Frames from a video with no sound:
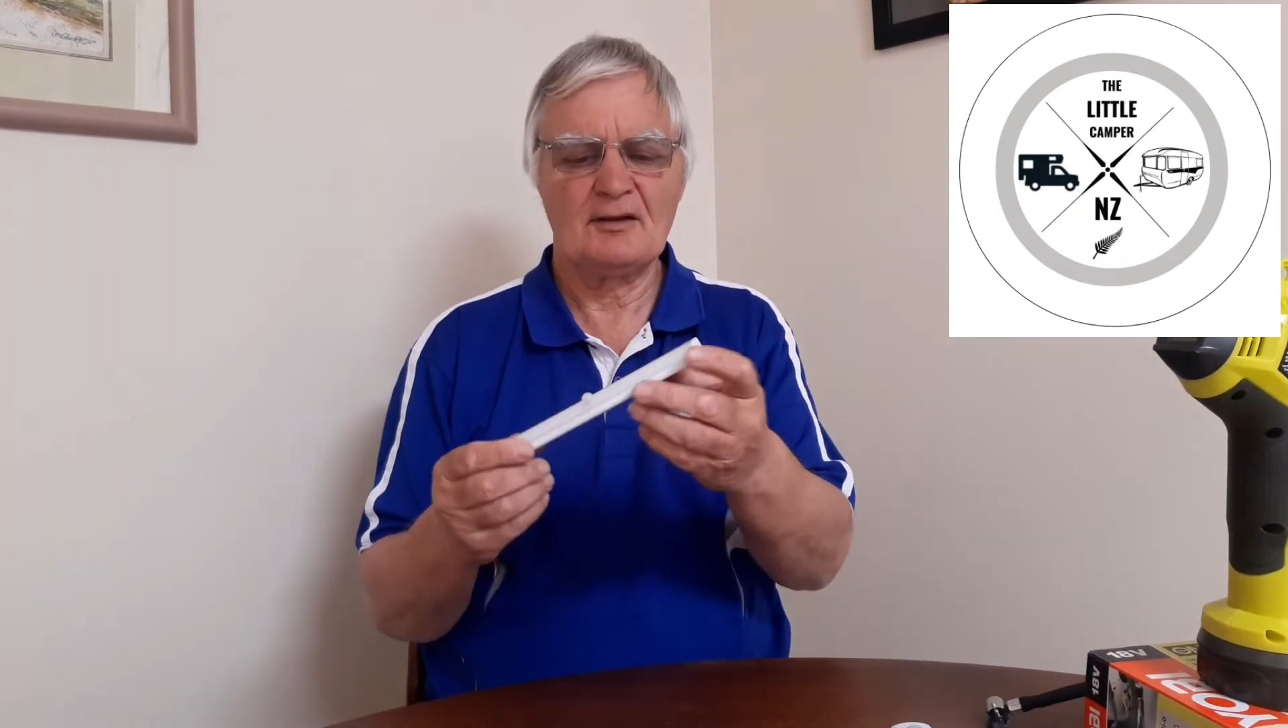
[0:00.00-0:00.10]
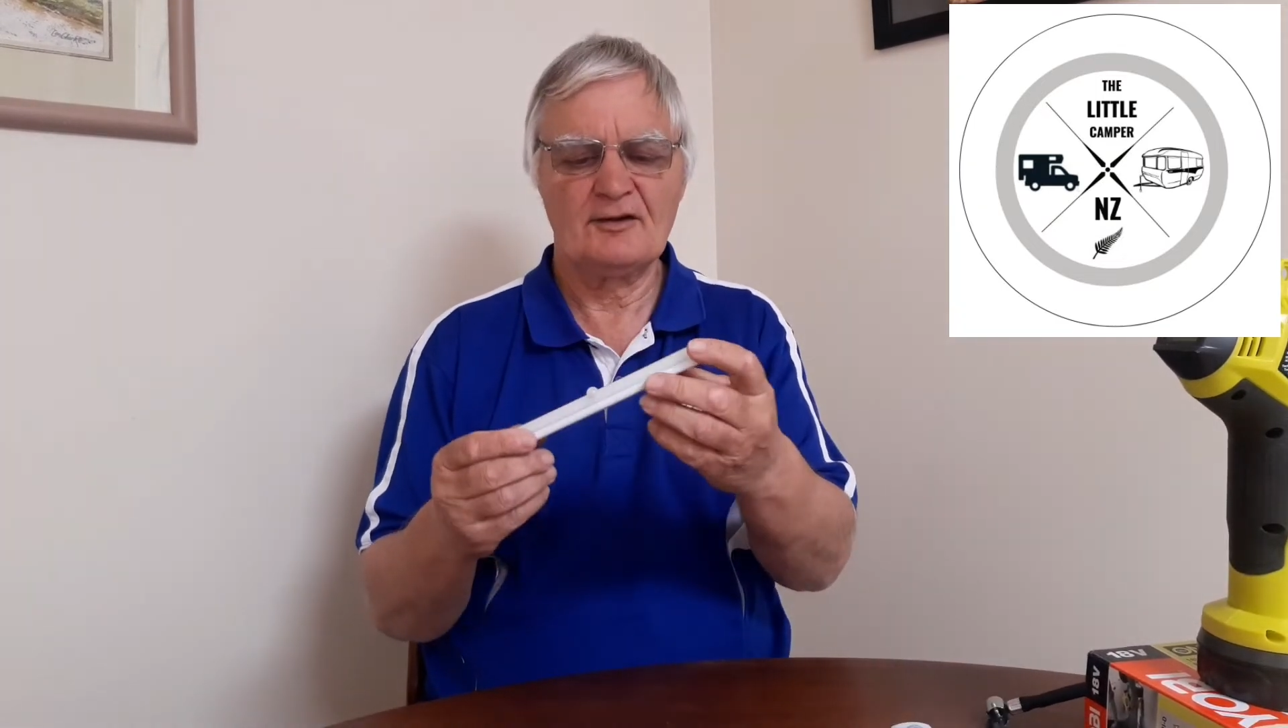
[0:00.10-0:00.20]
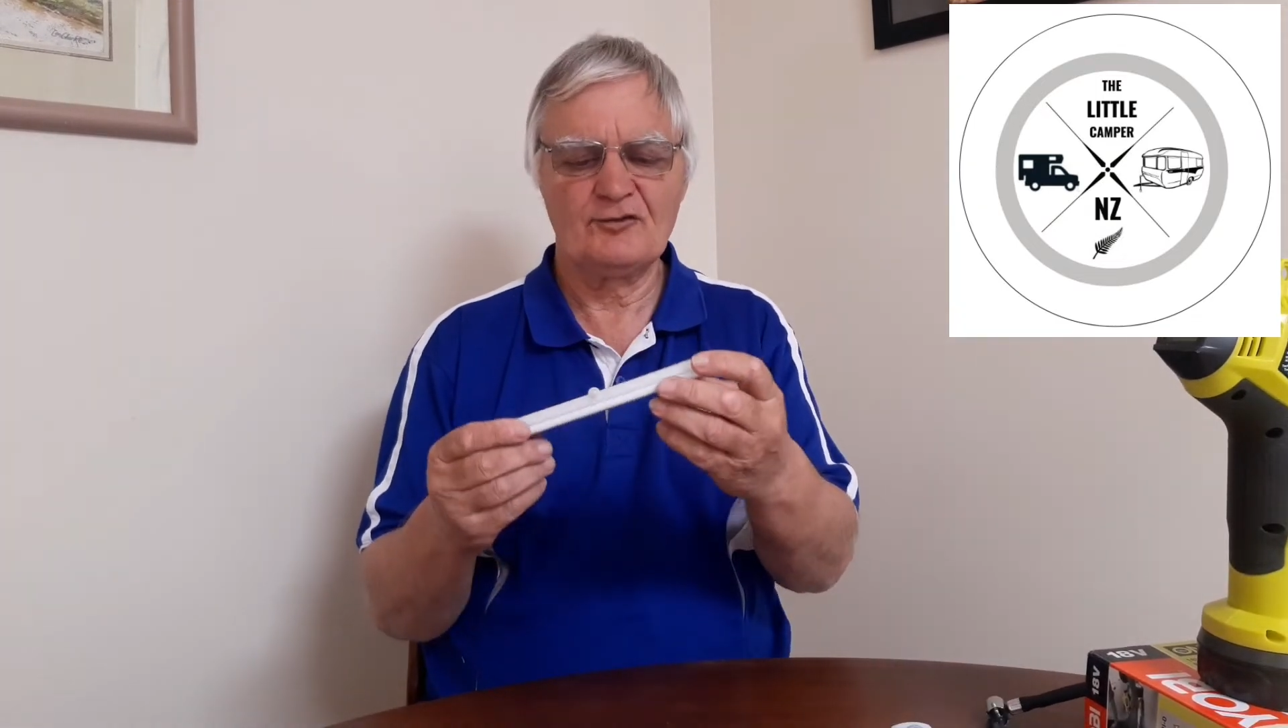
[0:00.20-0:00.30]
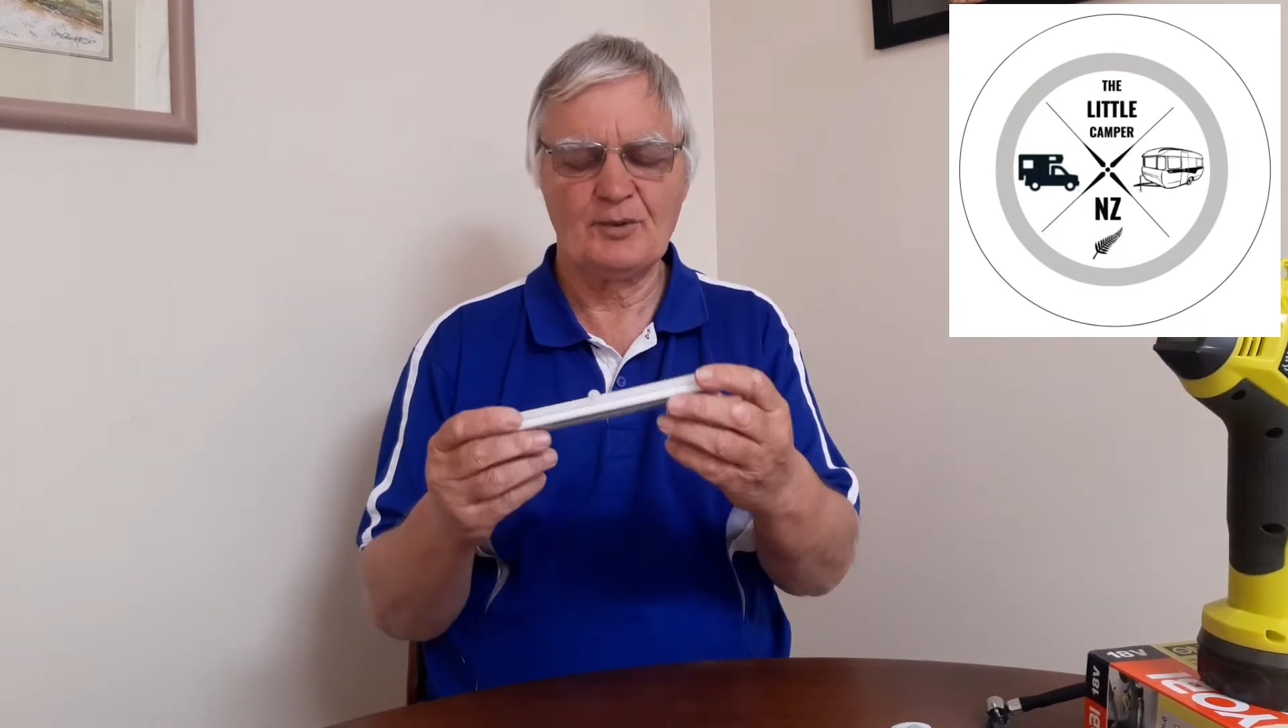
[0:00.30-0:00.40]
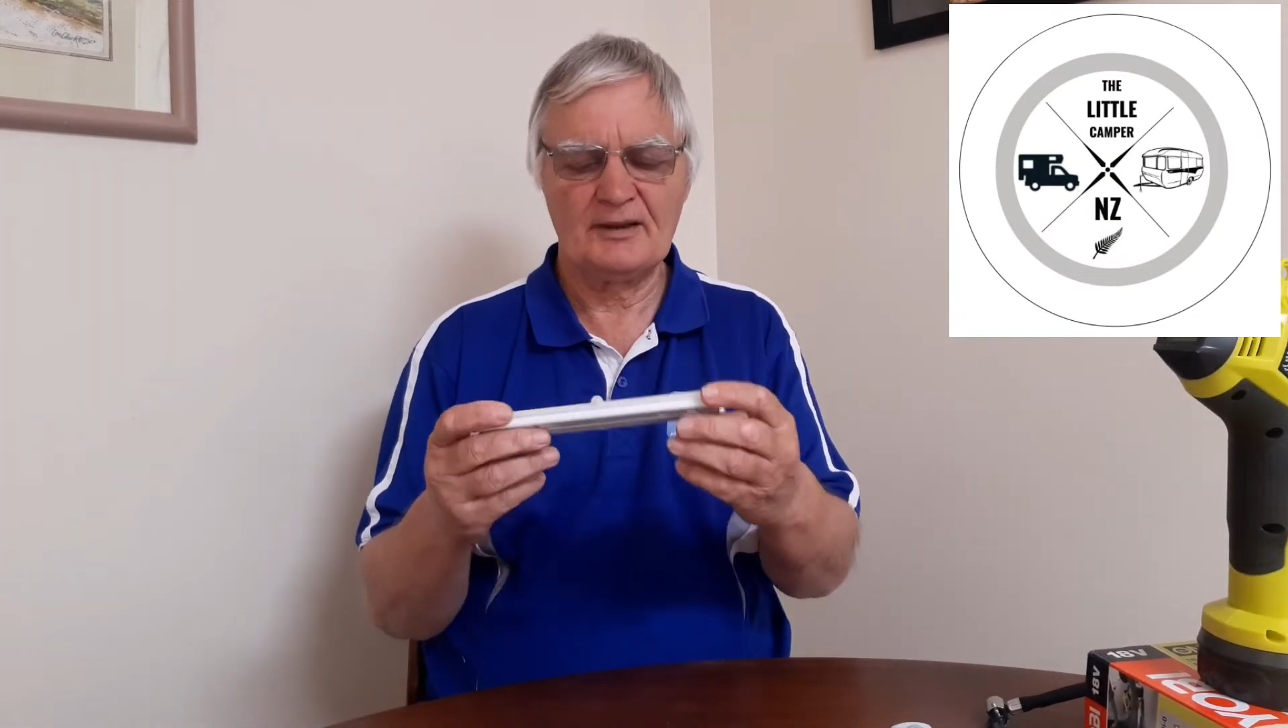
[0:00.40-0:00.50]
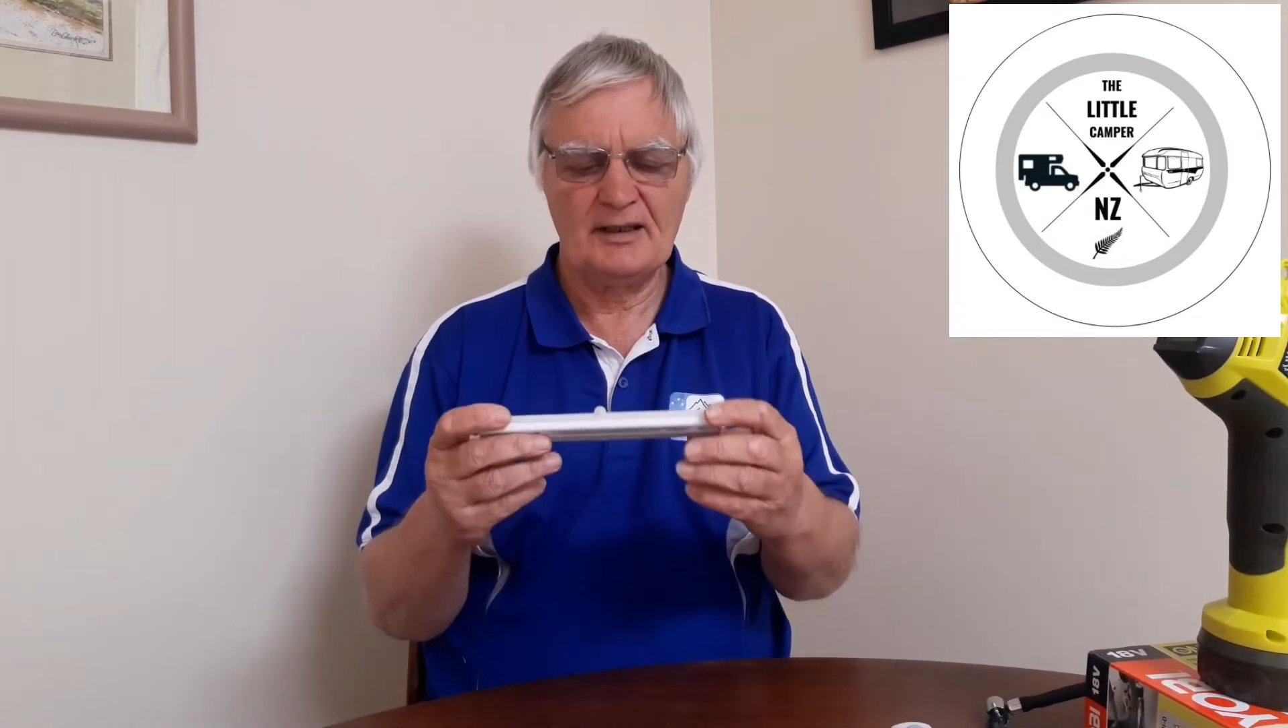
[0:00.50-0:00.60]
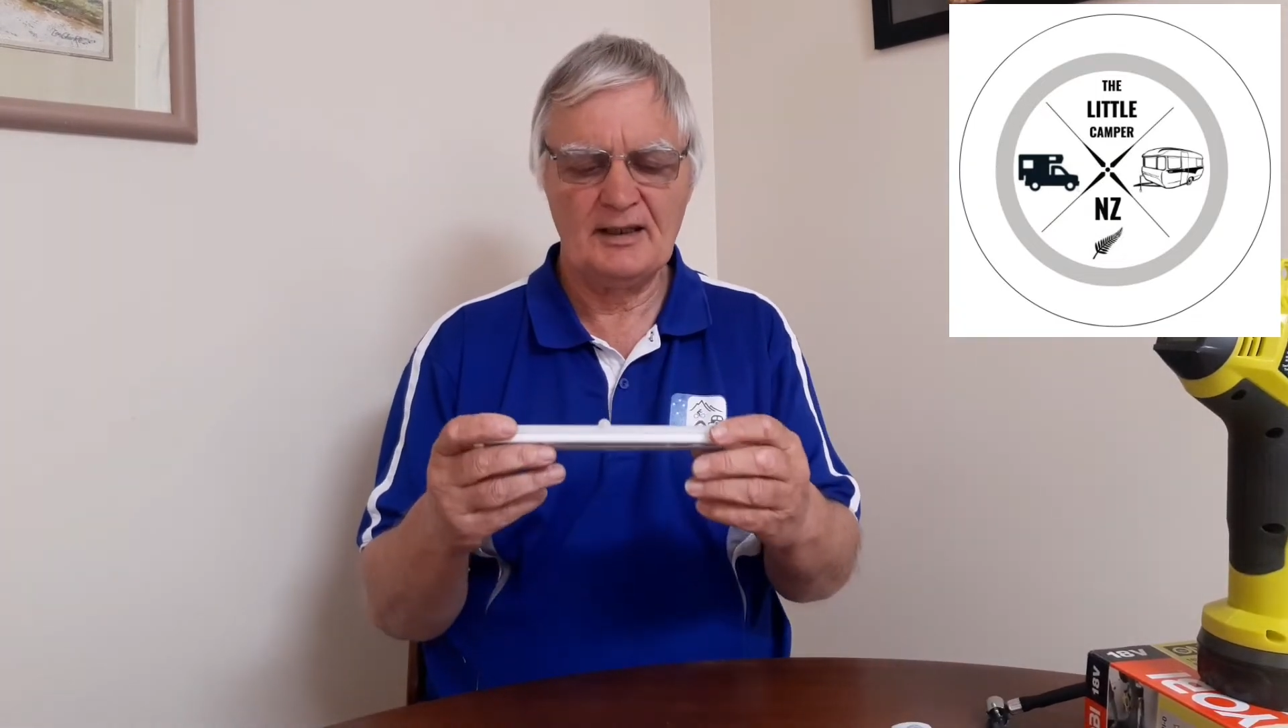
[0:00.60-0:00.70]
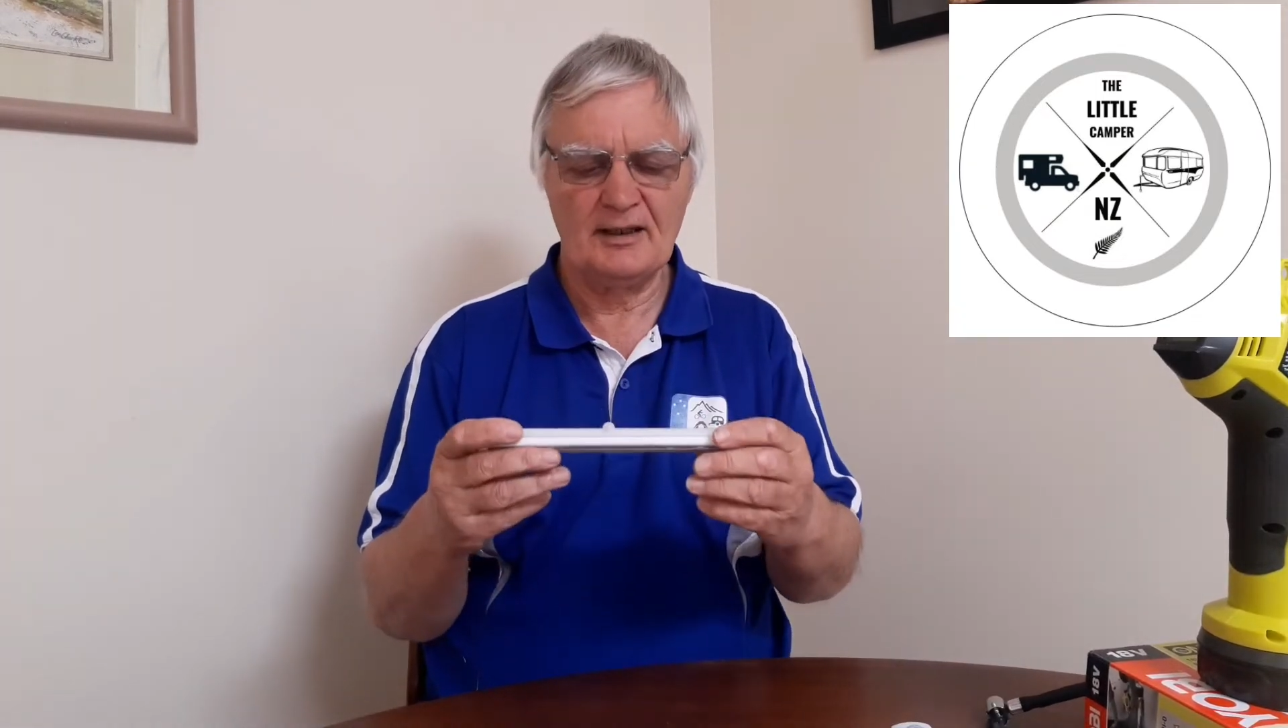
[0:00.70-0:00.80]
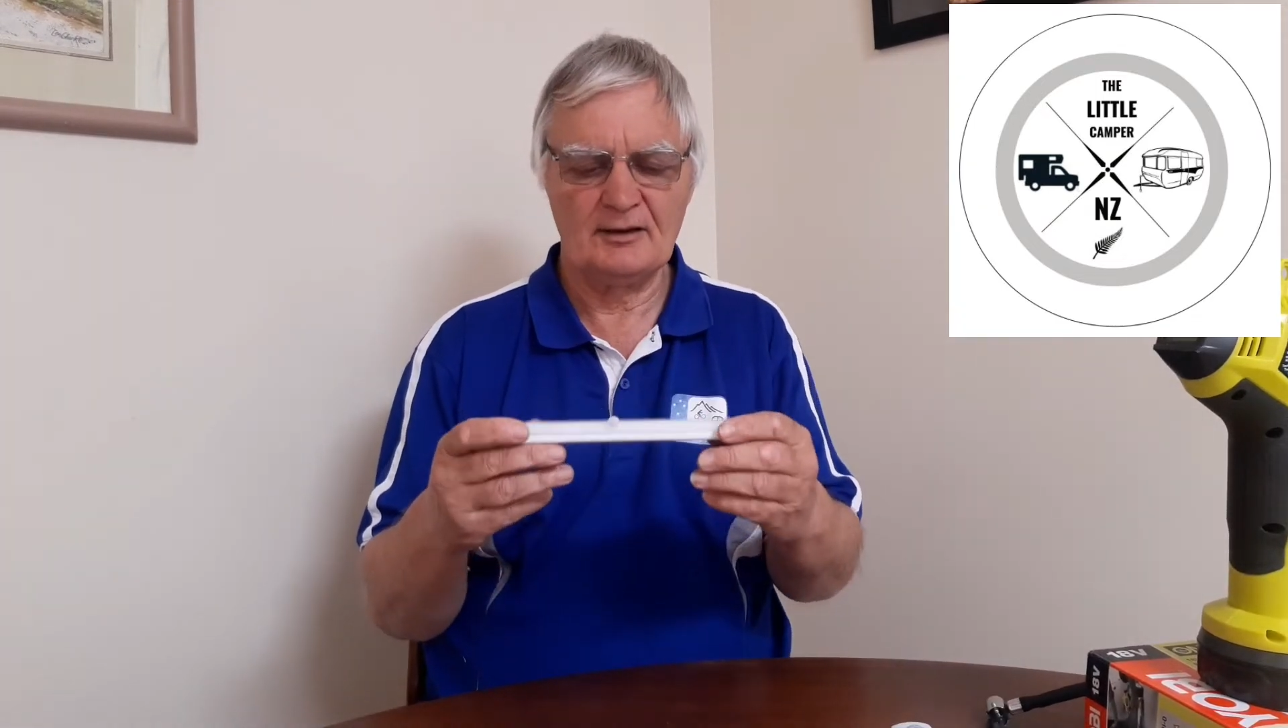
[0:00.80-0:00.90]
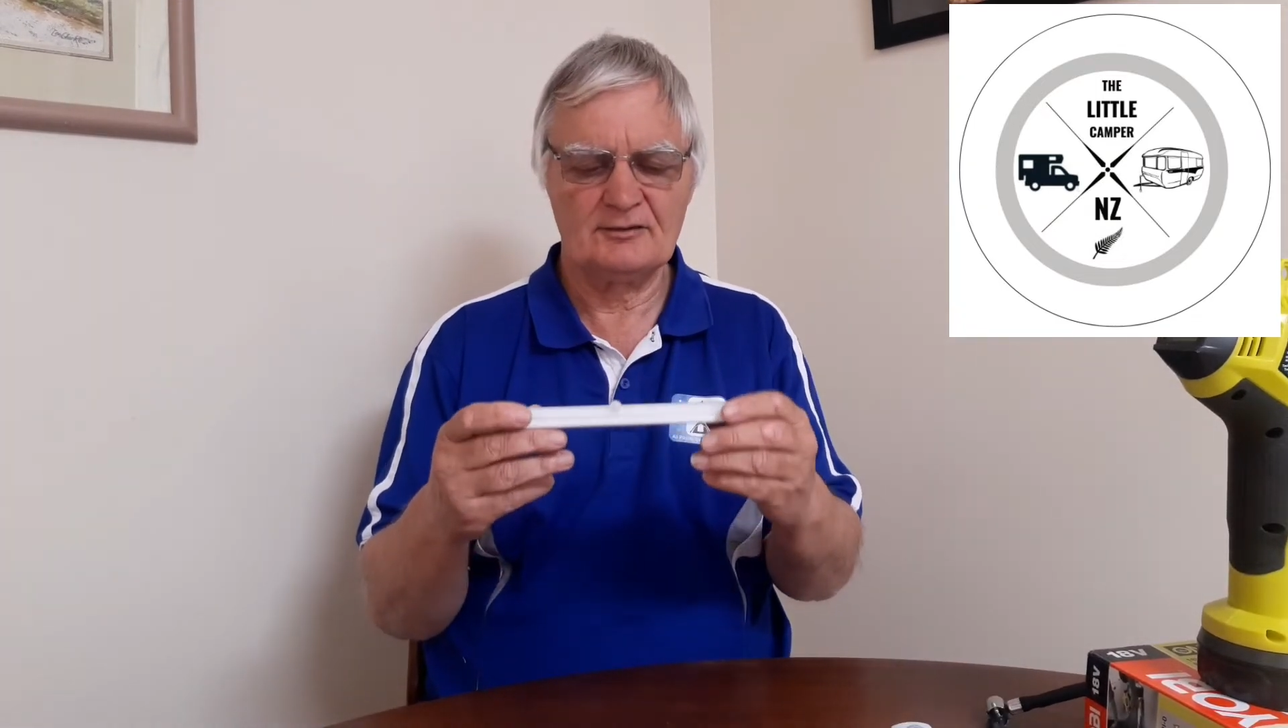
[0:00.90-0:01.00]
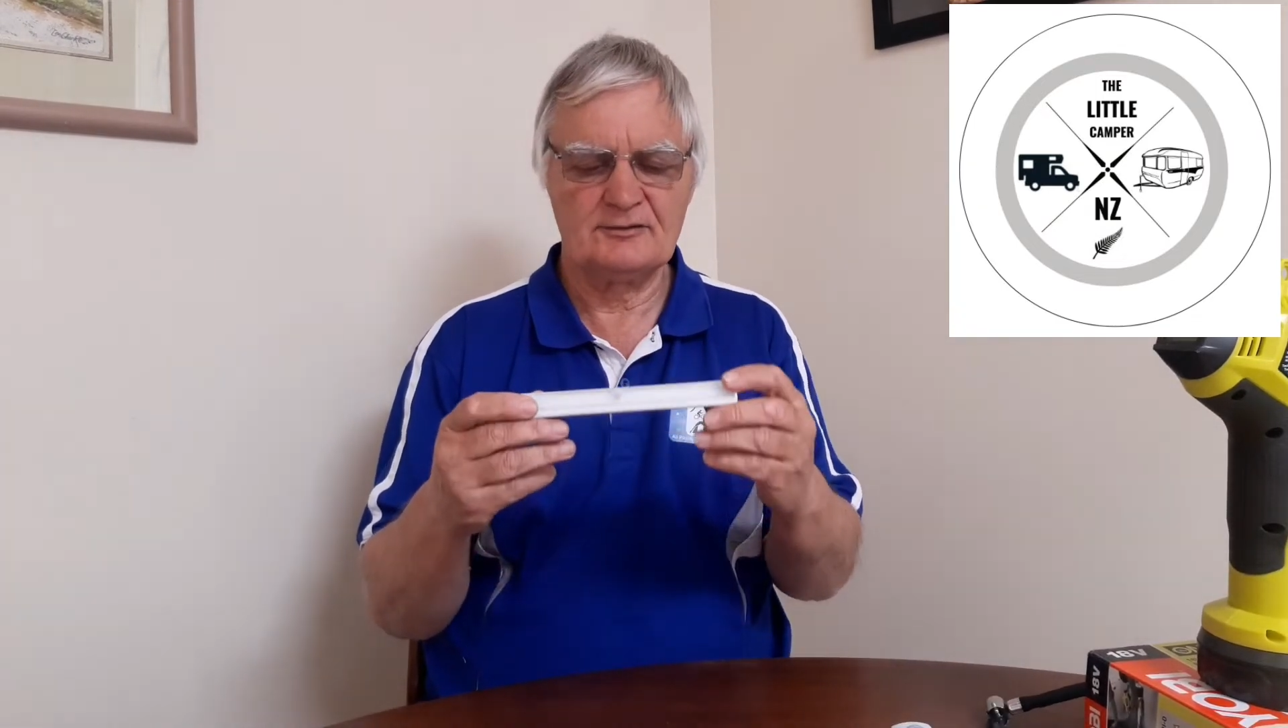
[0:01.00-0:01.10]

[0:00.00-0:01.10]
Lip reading: This one here